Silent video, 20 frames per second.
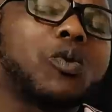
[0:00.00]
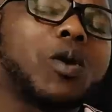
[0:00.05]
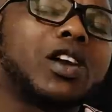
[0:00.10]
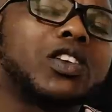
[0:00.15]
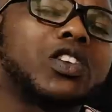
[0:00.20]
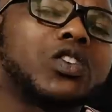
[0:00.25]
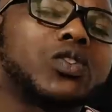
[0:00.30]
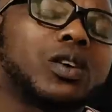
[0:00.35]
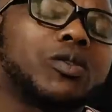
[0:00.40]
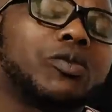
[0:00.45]

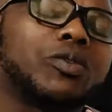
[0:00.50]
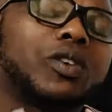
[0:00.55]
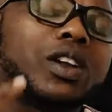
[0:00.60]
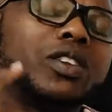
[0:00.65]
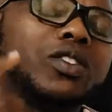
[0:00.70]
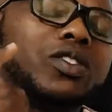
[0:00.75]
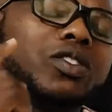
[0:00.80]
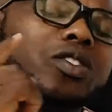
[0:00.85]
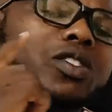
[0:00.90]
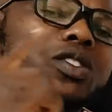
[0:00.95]
want to have
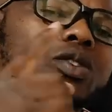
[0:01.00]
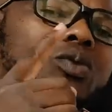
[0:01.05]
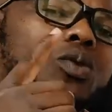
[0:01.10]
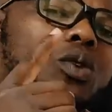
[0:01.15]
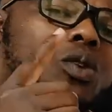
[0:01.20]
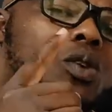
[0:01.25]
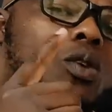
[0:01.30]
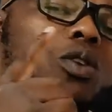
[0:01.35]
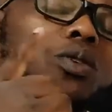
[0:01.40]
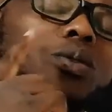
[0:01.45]
a
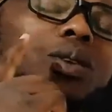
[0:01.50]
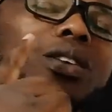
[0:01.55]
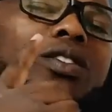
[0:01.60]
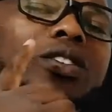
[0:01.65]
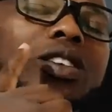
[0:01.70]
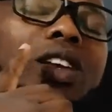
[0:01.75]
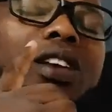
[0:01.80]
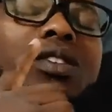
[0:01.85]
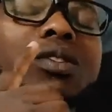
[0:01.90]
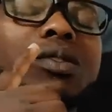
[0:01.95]
0 on one
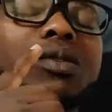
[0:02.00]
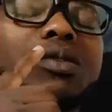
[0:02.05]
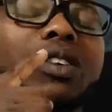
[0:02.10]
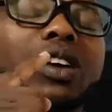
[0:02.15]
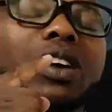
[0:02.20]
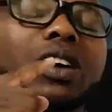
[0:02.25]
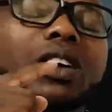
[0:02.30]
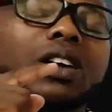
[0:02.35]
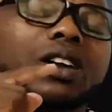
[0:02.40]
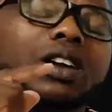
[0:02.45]
side of
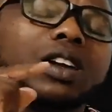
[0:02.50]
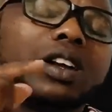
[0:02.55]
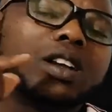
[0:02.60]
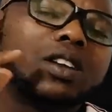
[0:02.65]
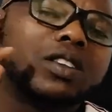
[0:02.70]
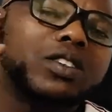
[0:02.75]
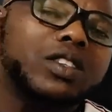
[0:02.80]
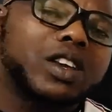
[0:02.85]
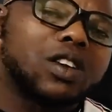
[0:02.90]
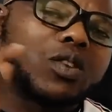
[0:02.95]

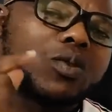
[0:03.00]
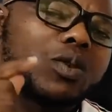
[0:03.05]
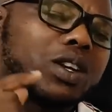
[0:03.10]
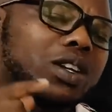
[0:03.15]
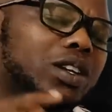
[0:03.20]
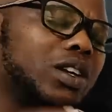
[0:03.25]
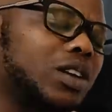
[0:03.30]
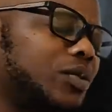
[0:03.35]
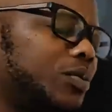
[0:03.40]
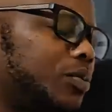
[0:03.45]
the
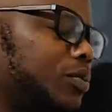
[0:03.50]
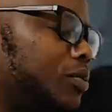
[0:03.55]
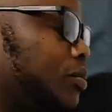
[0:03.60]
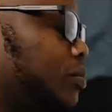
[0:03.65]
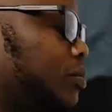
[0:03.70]
equation.